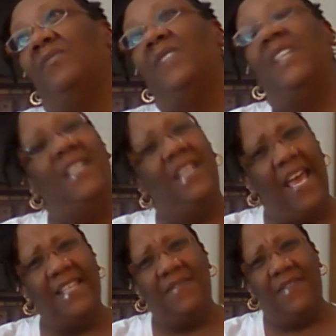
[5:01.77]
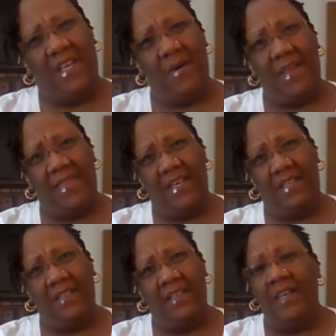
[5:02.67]
the last video, I
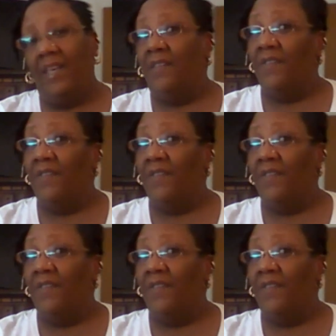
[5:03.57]
think. If